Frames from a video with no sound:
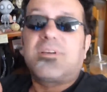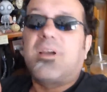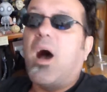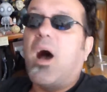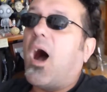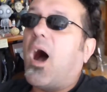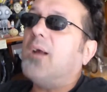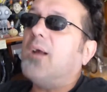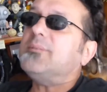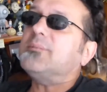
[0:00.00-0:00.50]

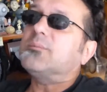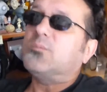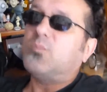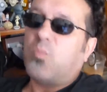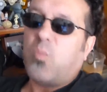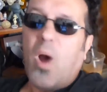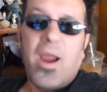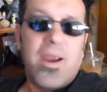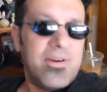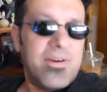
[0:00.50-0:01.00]
God,
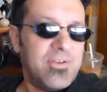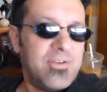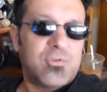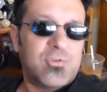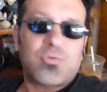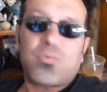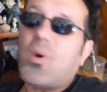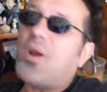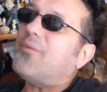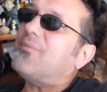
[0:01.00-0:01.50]
why are you
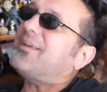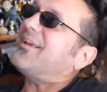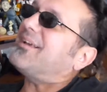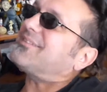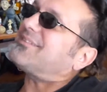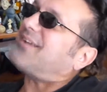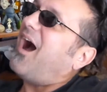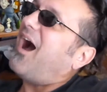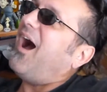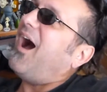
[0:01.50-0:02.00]
swearing
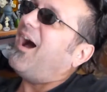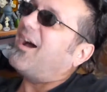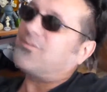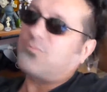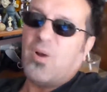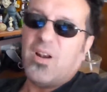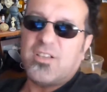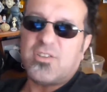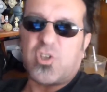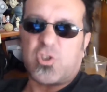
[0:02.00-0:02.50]
at God?
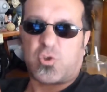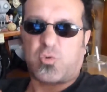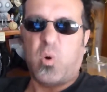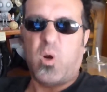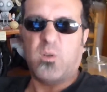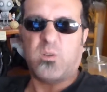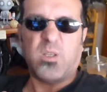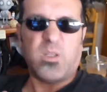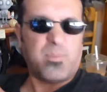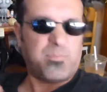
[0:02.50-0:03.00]
Why don't you
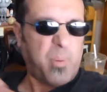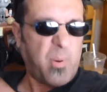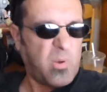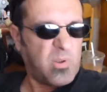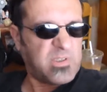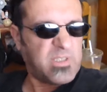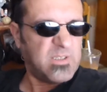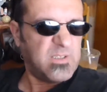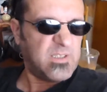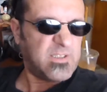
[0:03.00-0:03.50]
swear to the
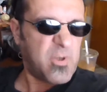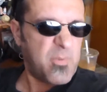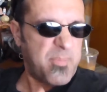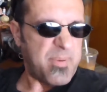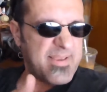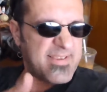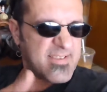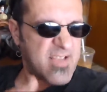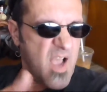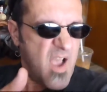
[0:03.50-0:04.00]
person that you're
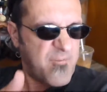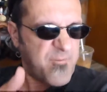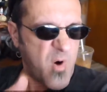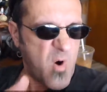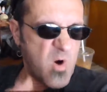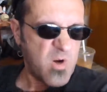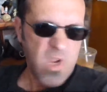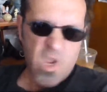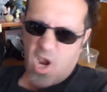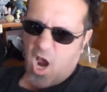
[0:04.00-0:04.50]
pissed off
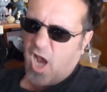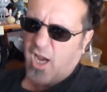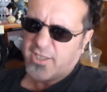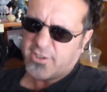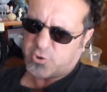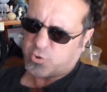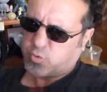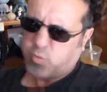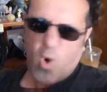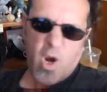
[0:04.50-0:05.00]
for?
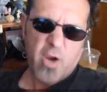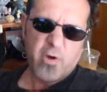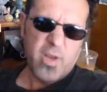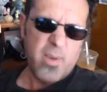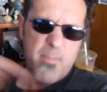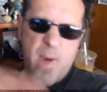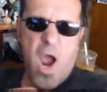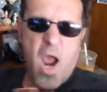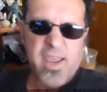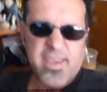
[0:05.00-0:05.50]
I swear
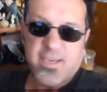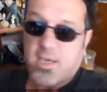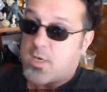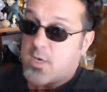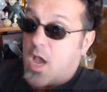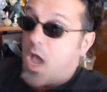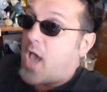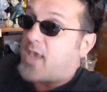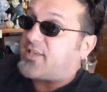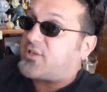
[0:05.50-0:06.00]
to Mike.
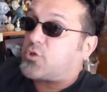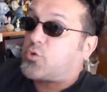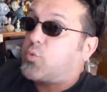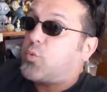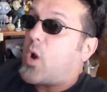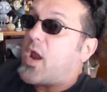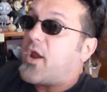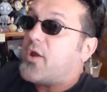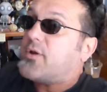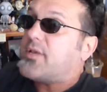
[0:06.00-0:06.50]
I
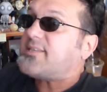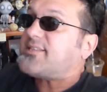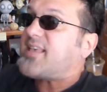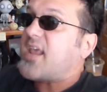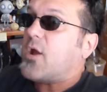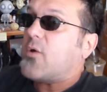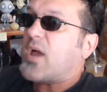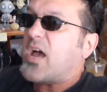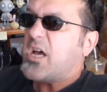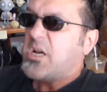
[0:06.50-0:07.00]
swear to
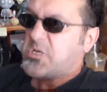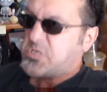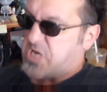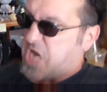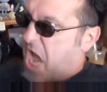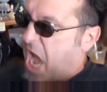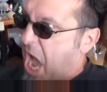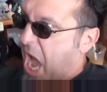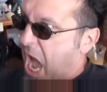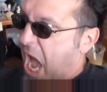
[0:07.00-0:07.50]
Sarah.
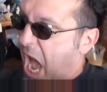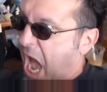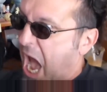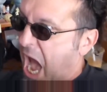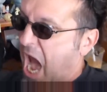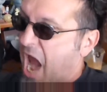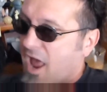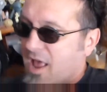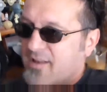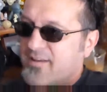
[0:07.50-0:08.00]

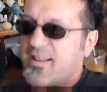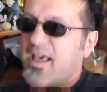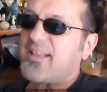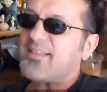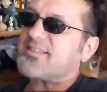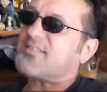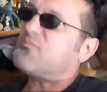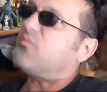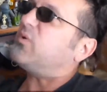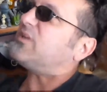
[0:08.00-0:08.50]
Yeah.
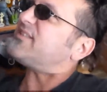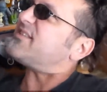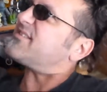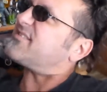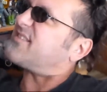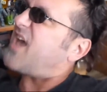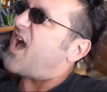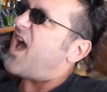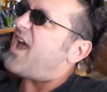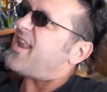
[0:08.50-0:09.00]
Not, what
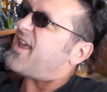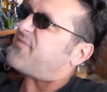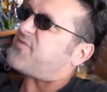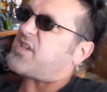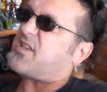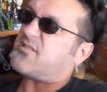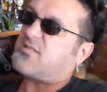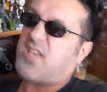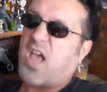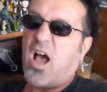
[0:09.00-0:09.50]
does God have
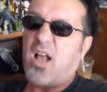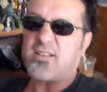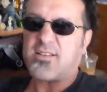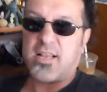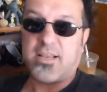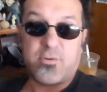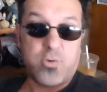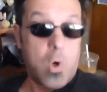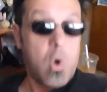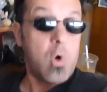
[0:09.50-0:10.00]
to? God's
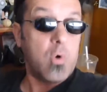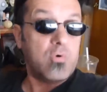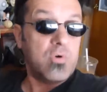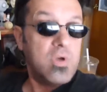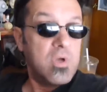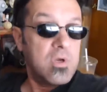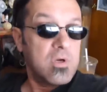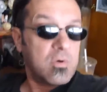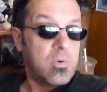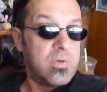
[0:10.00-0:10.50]
like, dude,
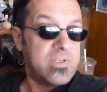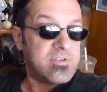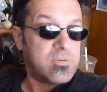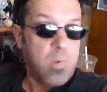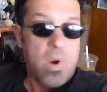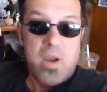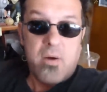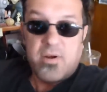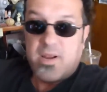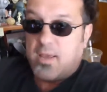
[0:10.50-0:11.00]
quit
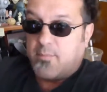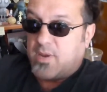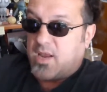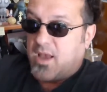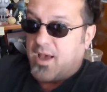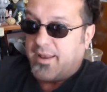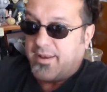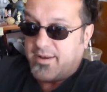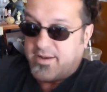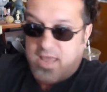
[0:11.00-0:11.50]
swearing at
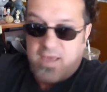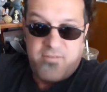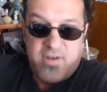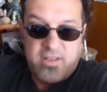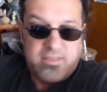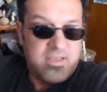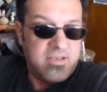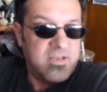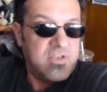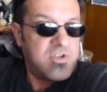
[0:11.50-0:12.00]
me. I didn't have
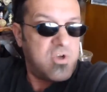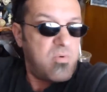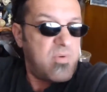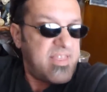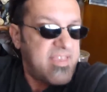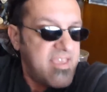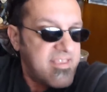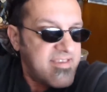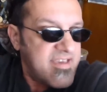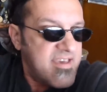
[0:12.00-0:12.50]
anything to do
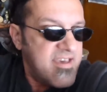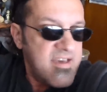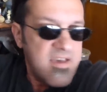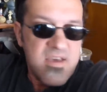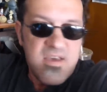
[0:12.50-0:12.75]
with it.